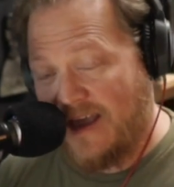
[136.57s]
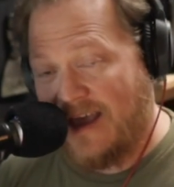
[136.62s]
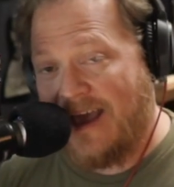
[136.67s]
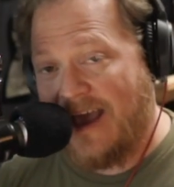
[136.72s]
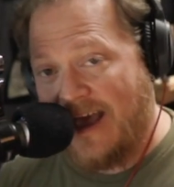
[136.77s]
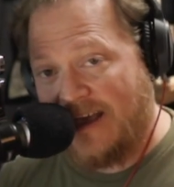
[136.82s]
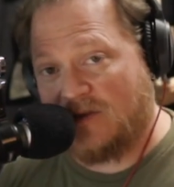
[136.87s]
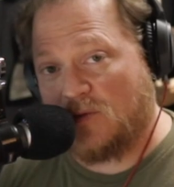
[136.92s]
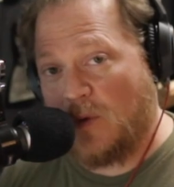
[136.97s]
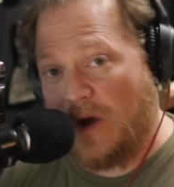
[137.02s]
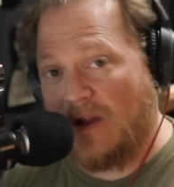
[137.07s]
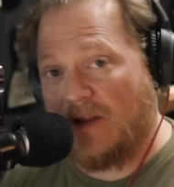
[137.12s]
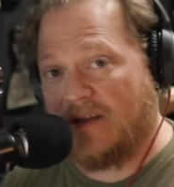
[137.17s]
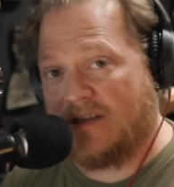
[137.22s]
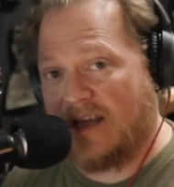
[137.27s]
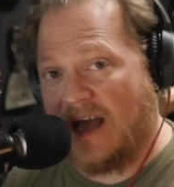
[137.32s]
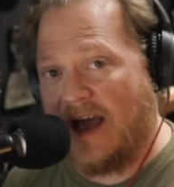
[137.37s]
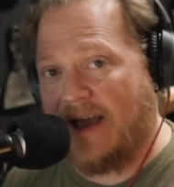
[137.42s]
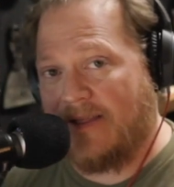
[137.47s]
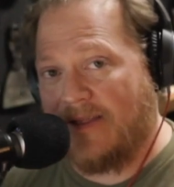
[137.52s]
as well
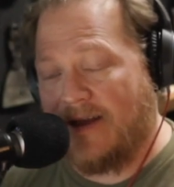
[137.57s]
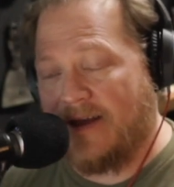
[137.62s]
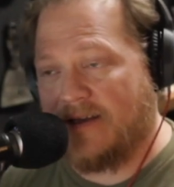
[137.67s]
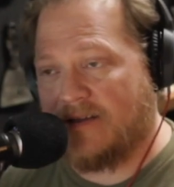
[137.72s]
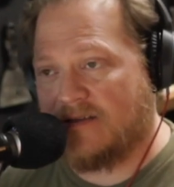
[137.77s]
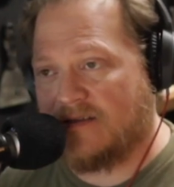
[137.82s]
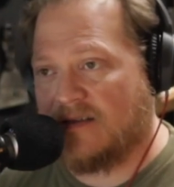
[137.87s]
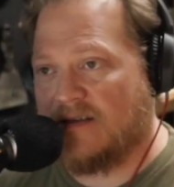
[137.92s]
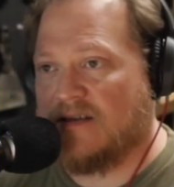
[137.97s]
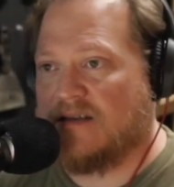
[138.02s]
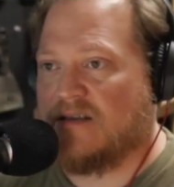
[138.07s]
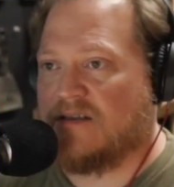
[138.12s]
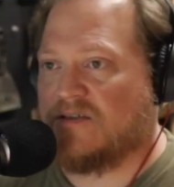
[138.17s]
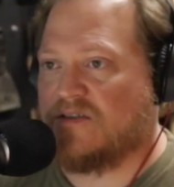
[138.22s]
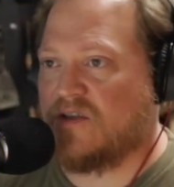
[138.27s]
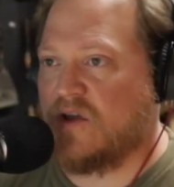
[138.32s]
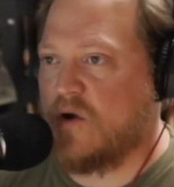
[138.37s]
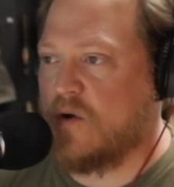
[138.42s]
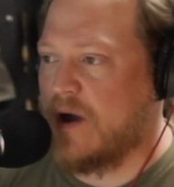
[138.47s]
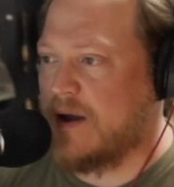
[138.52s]
as highlights.
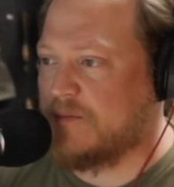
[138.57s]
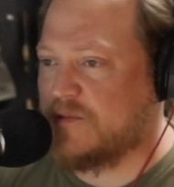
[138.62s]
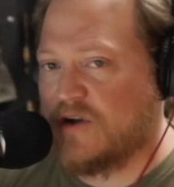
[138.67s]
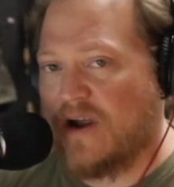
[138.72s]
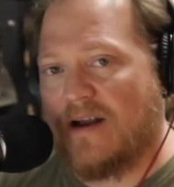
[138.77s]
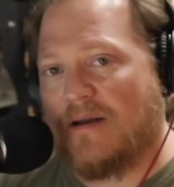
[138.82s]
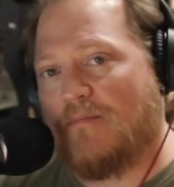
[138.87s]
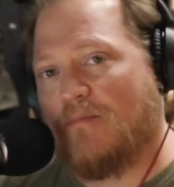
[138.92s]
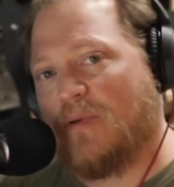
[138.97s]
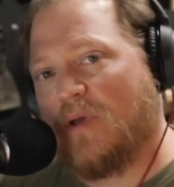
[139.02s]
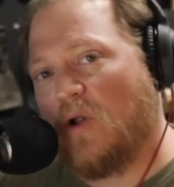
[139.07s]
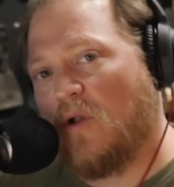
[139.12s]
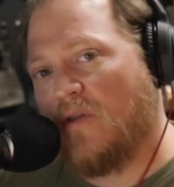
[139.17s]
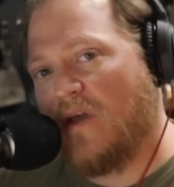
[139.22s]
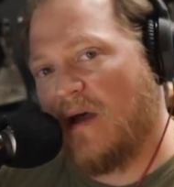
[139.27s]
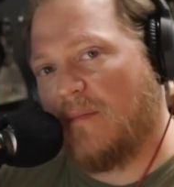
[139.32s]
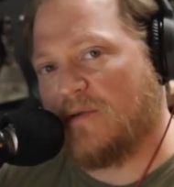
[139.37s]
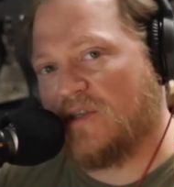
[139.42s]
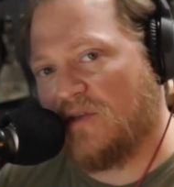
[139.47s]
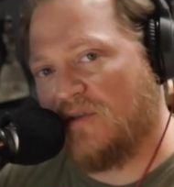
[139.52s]
So I'm trying to build
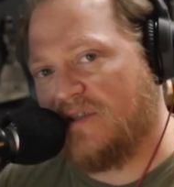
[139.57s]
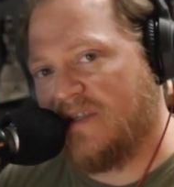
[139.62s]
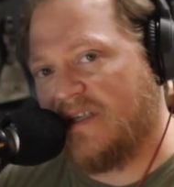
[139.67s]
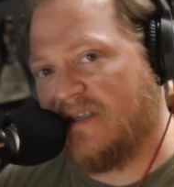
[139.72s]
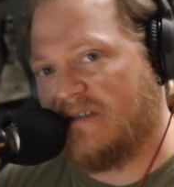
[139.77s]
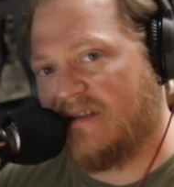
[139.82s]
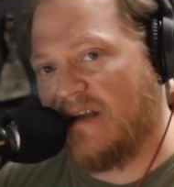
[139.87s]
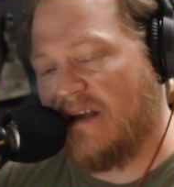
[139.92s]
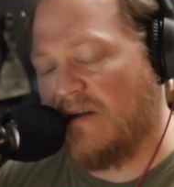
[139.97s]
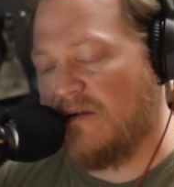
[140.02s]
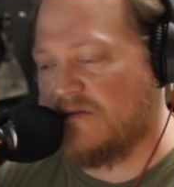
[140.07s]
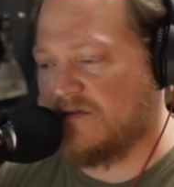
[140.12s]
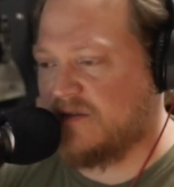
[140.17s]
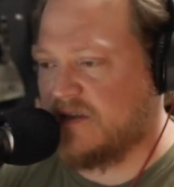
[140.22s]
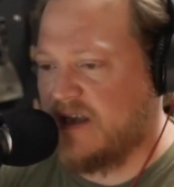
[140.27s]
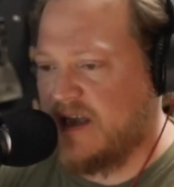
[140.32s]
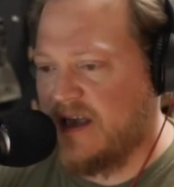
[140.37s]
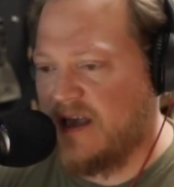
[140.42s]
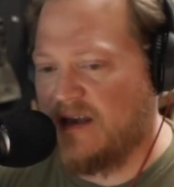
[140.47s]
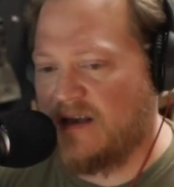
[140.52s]
up to details,
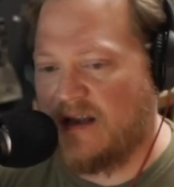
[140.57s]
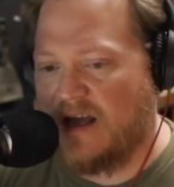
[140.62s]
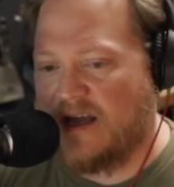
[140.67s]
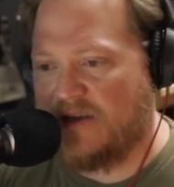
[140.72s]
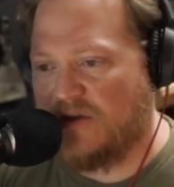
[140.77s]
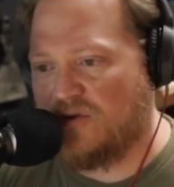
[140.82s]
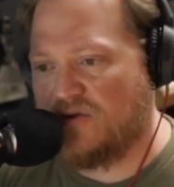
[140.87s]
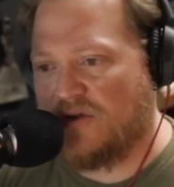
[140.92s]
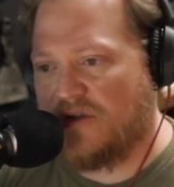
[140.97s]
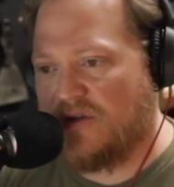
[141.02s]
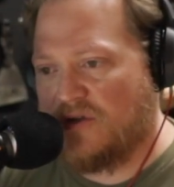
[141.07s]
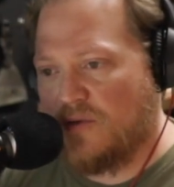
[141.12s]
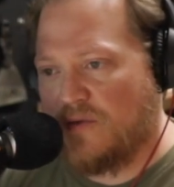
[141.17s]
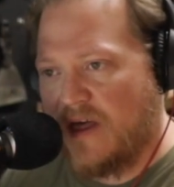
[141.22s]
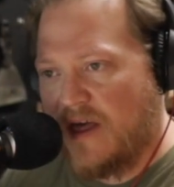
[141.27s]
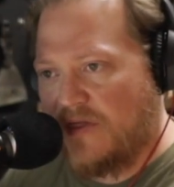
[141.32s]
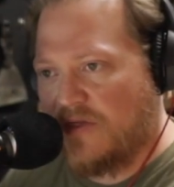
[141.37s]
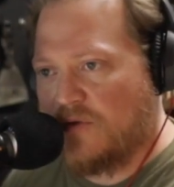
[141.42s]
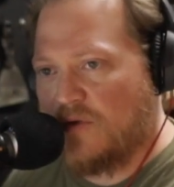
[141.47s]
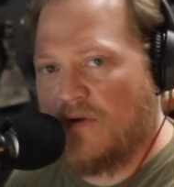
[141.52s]
and I usually do
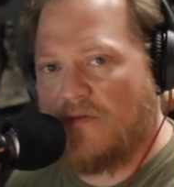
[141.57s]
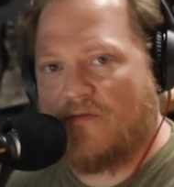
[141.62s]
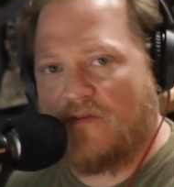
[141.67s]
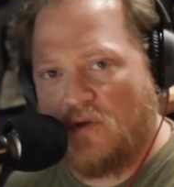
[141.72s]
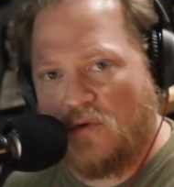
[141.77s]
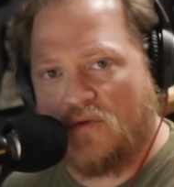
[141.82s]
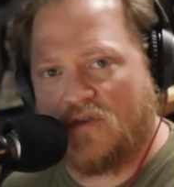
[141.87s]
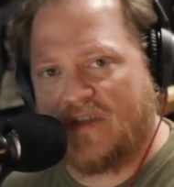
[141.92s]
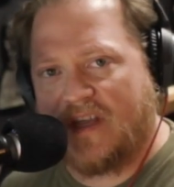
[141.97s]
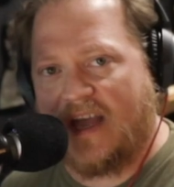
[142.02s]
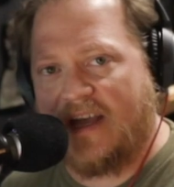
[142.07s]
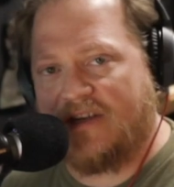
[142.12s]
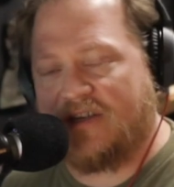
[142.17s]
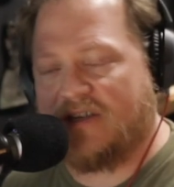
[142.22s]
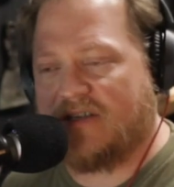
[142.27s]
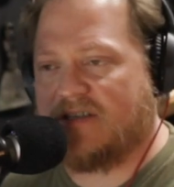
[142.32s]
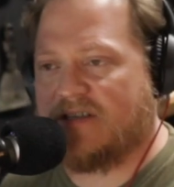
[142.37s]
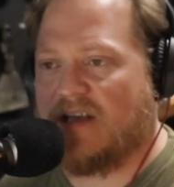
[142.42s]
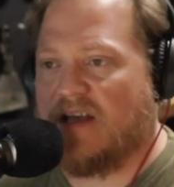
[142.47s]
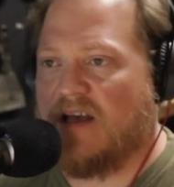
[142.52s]
that through a few
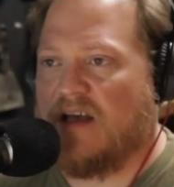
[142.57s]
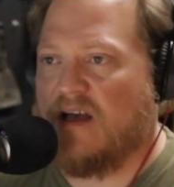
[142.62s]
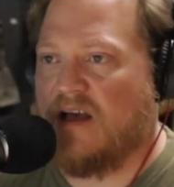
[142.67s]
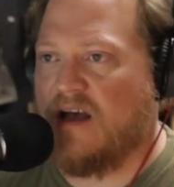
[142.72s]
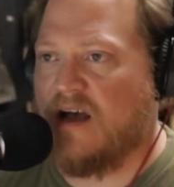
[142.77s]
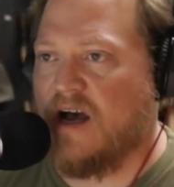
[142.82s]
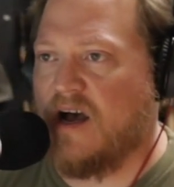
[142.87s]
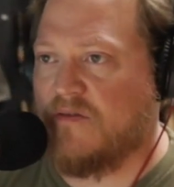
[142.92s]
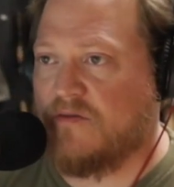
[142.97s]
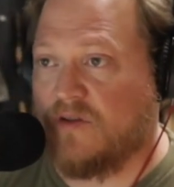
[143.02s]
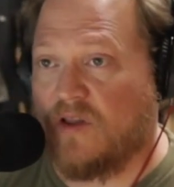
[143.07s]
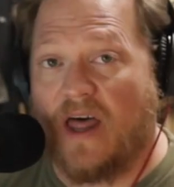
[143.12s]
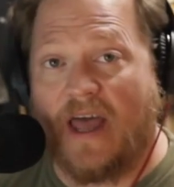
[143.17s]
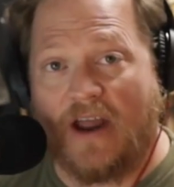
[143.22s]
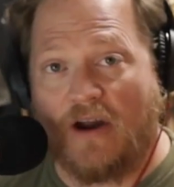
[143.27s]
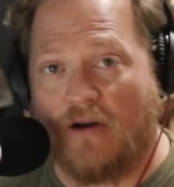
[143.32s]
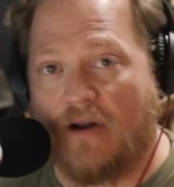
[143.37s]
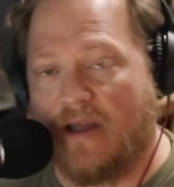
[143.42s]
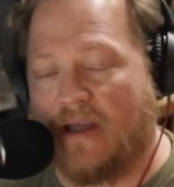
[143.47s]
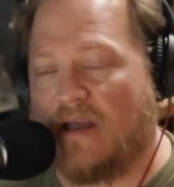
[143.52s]
stages of
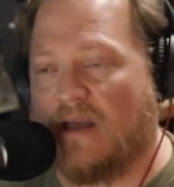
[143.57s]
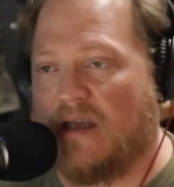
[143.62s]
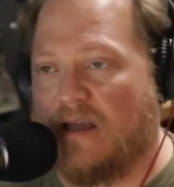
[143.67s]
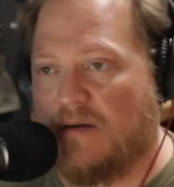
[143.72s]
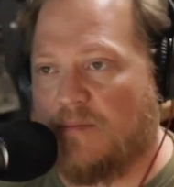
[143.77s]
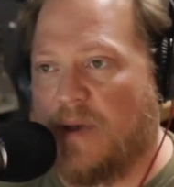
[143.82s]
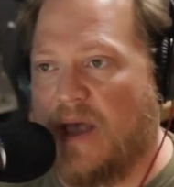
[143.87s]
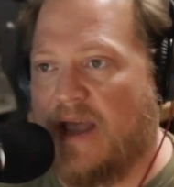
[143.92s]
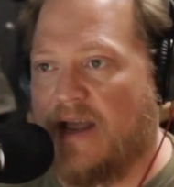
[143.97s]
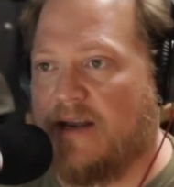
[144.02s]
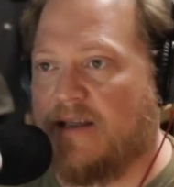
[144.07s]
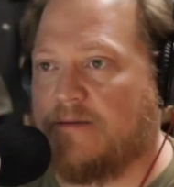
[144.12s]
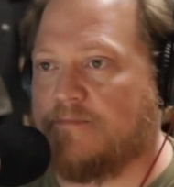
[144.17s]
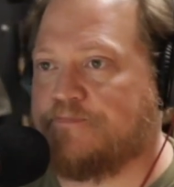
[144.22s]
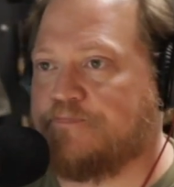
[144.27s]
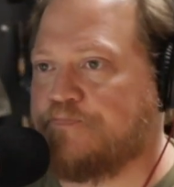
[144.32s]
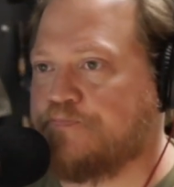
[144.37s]
layering and painting.